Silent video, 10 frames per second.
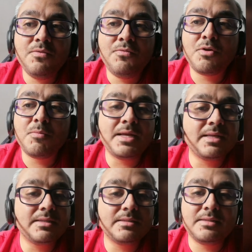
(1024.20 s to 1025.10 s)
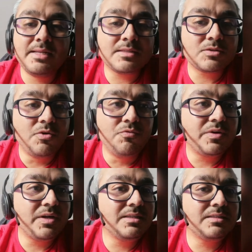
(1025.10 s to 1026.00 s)
for my next
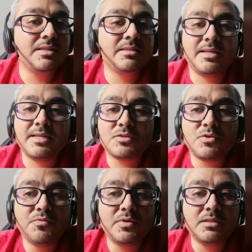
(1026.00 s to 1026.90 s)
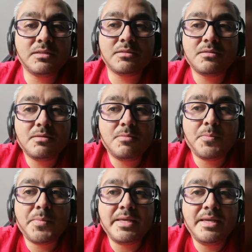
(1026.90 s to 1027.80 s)
conference and the next conference,
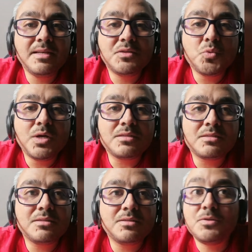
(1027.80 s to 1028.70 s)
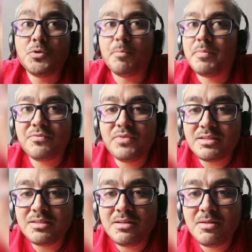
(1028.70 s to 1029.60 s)
my English was not
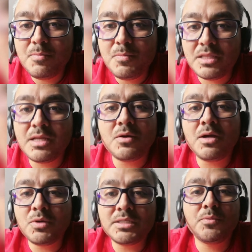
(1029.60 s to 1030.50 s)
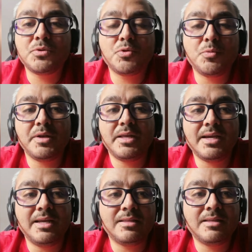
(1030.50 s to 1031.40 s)
perfect, but I was able to
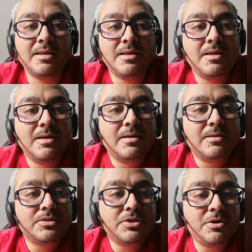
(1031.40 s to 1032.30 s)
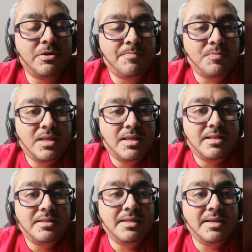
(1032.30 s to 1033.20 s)
communicate. So
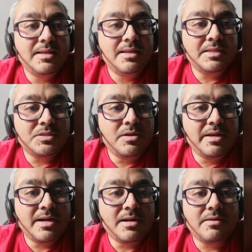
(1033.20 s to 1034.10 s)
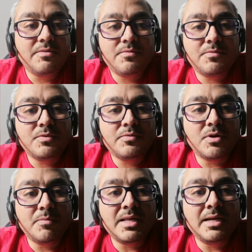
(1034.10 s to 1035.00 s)
the lesson learned
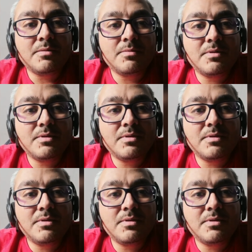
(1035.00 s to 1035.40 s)
from that